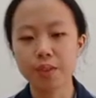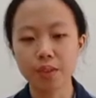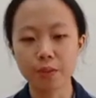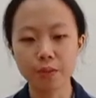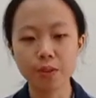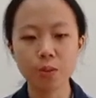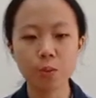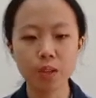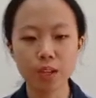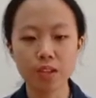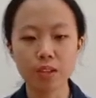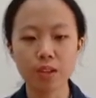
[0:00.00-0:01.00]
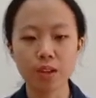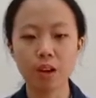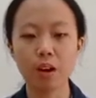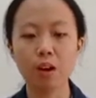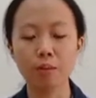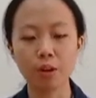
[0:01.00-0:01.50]
The first one is
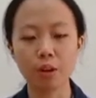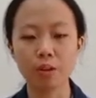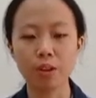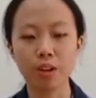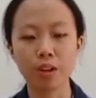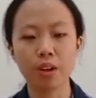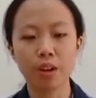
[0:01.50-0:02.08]
regarding